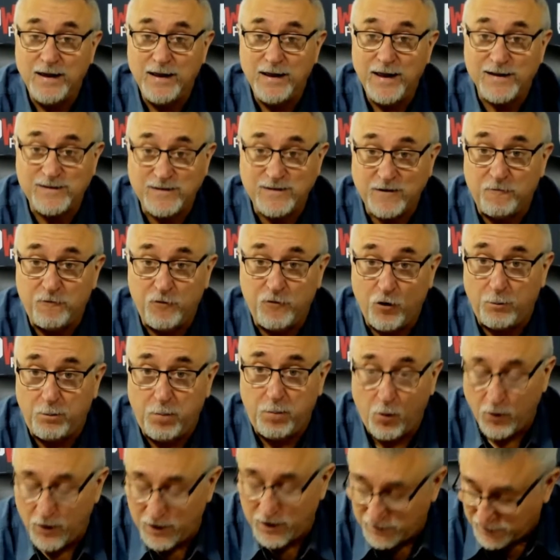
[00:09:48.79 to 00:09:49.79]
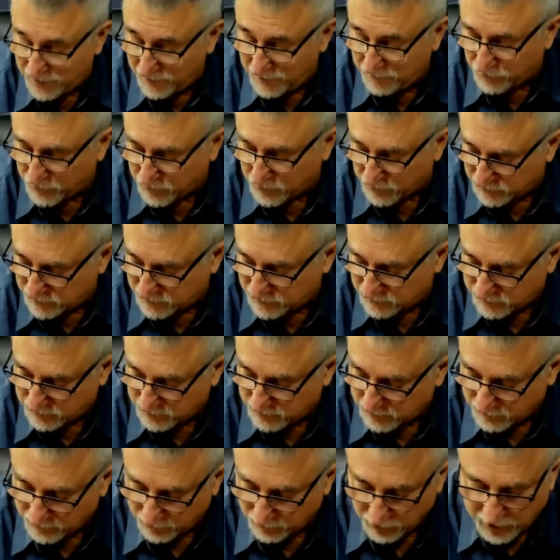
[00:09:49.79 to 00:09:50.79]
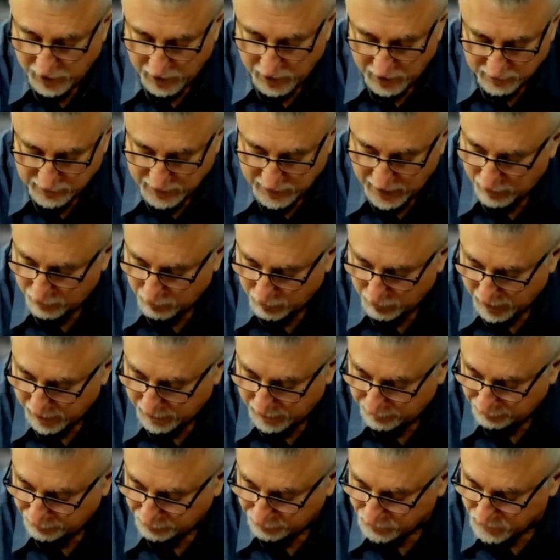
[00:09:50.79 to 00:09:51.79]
That's a full point difference. Look at it that way.